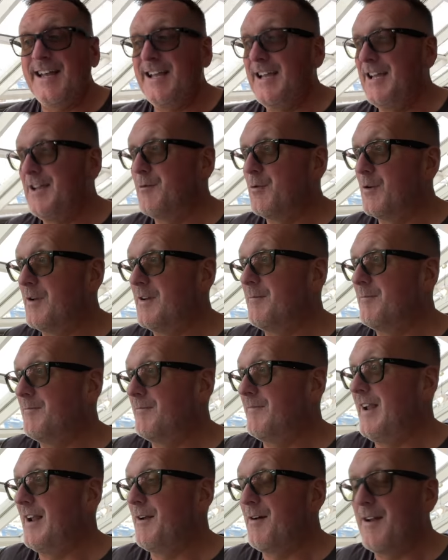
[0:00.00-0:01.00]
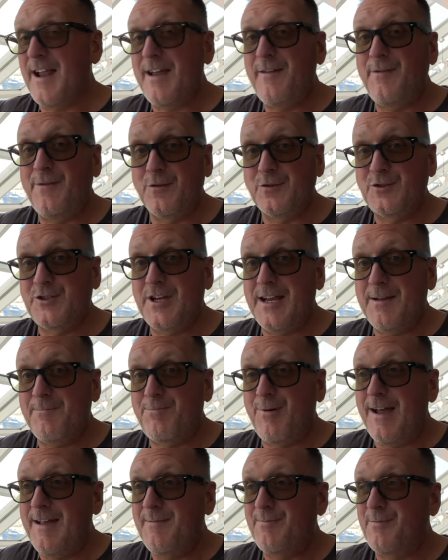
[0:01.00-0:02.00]
You wouldn't, you know, an A4 sheet of
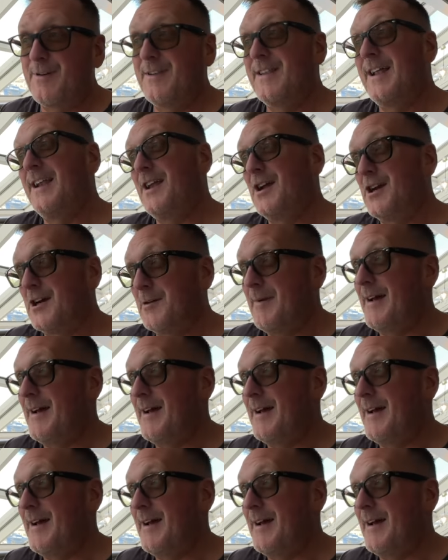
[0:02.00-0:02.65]
paper, and then you come